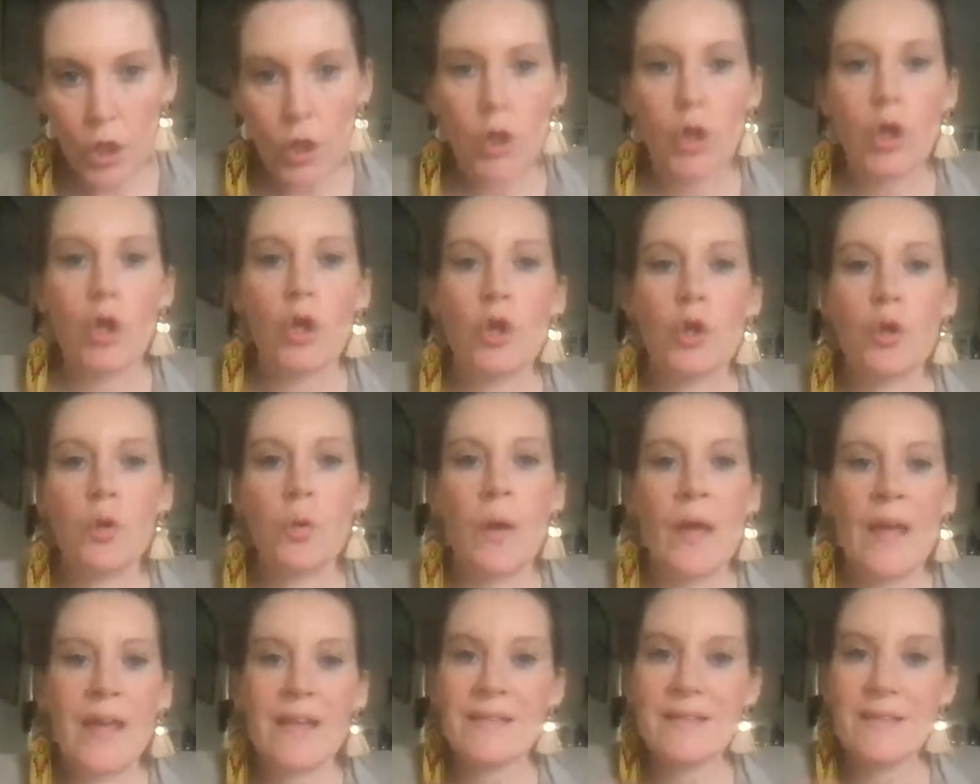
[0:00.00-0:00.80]
who
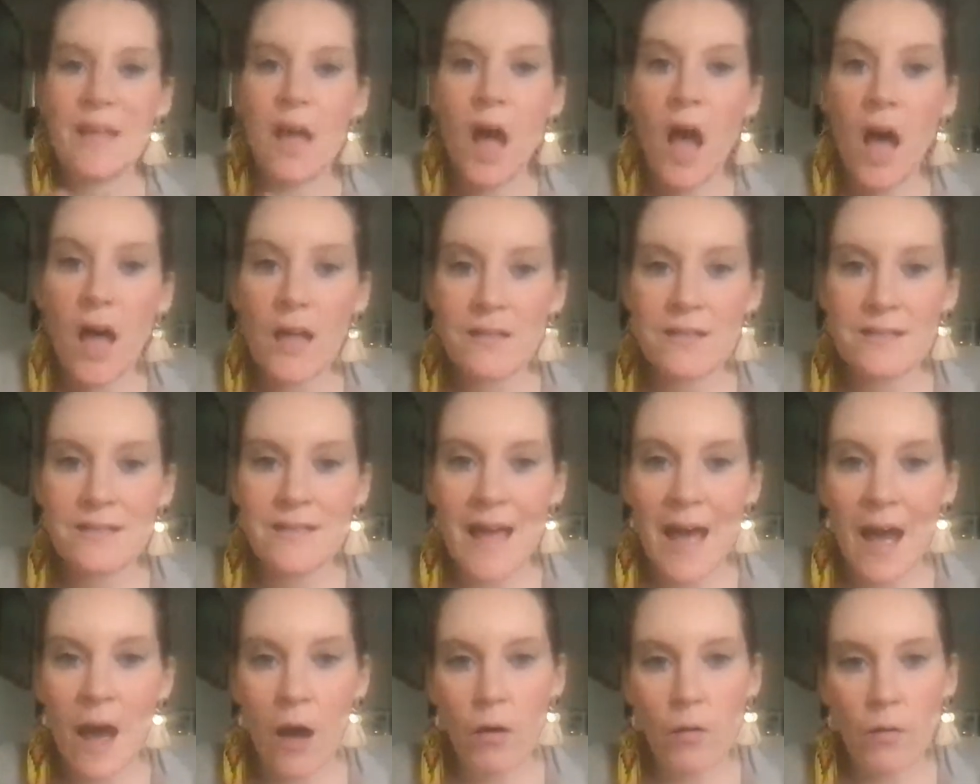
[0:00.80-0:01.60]
it turns
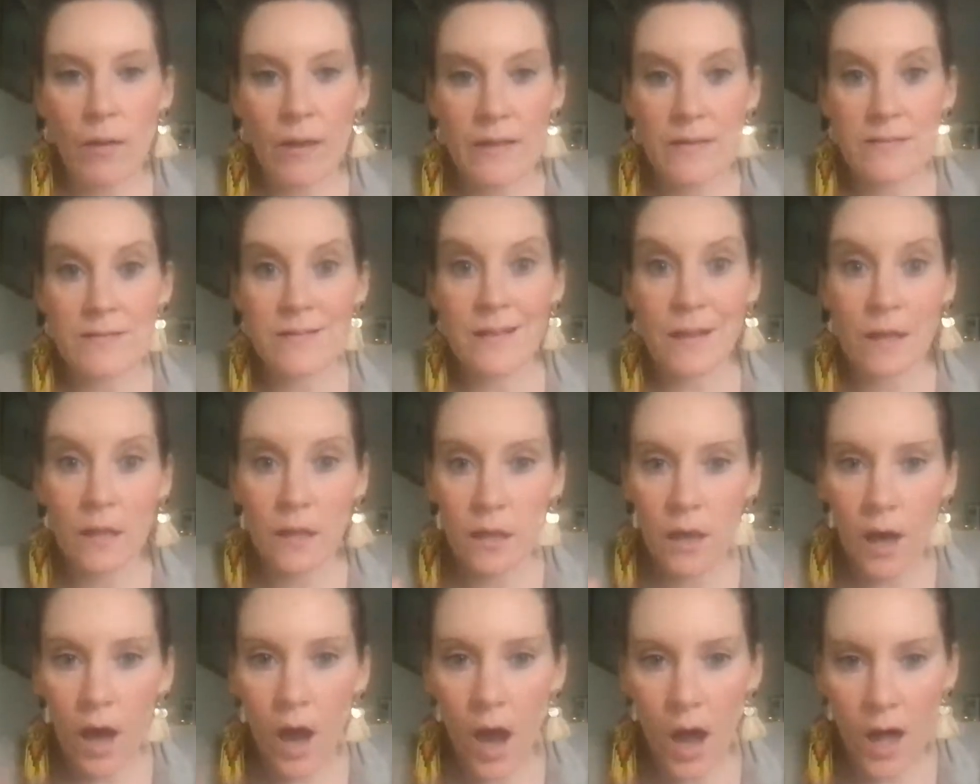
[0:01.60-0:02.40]
out is the
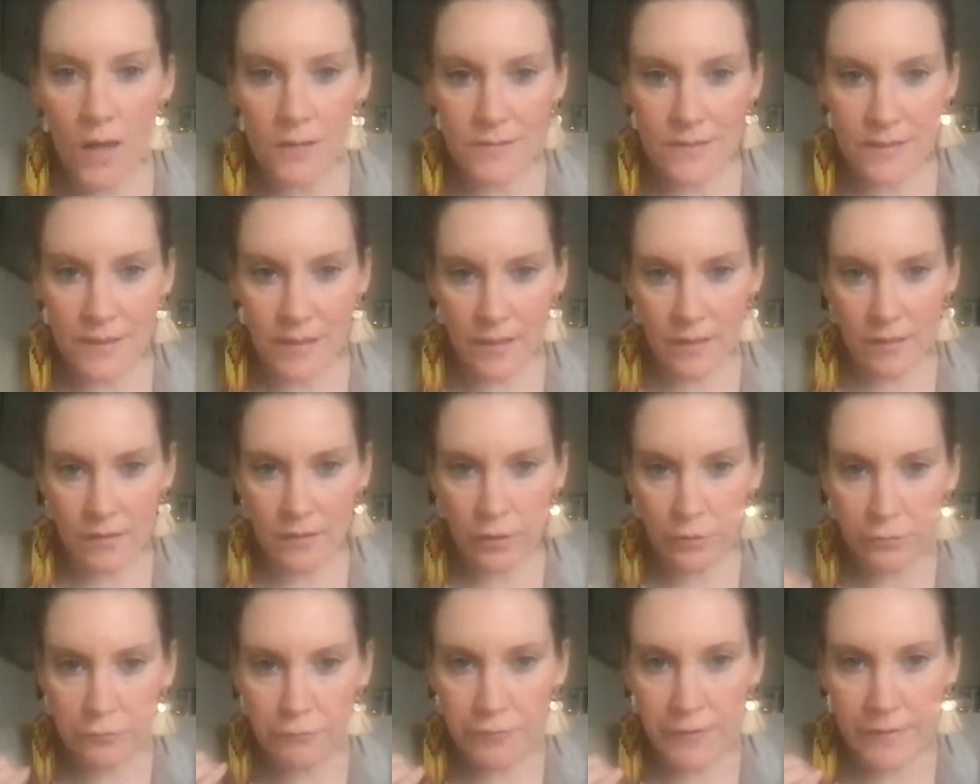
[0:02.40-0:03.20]
guardian
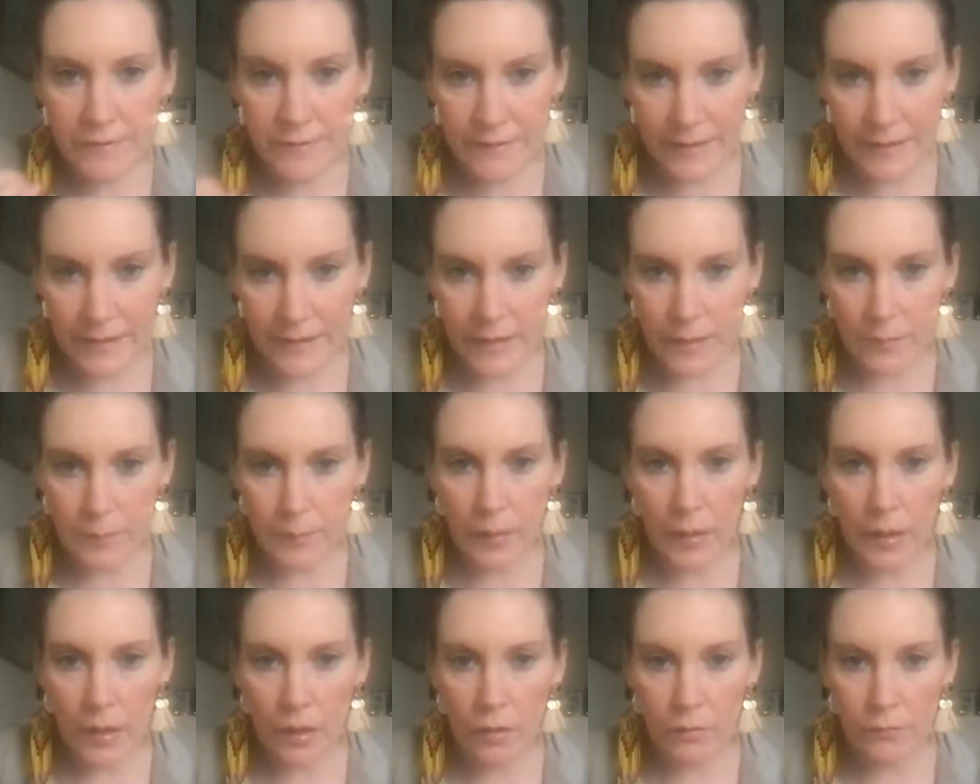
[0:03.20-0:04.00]
grid keeper
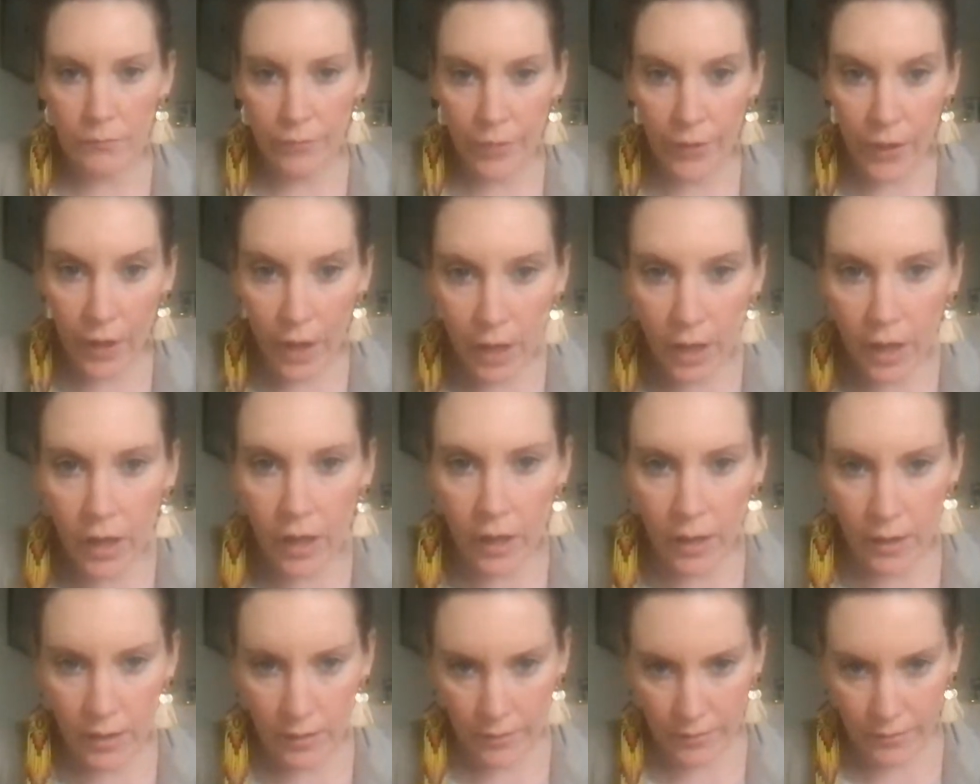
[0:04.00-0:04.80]
of the
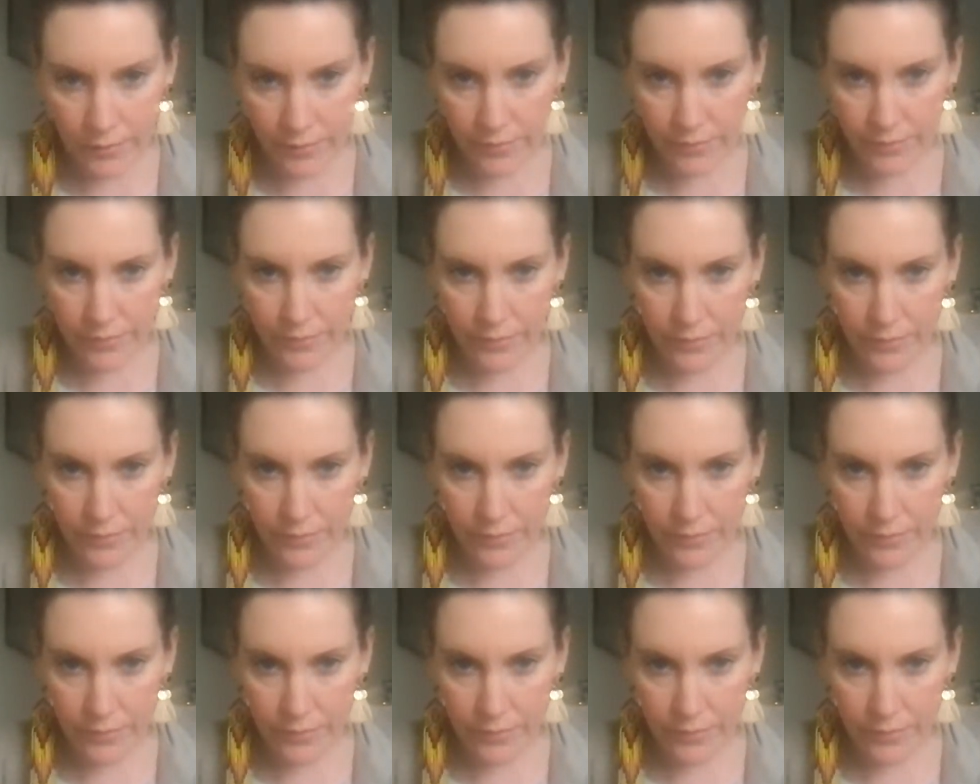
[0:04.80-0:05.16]
earth.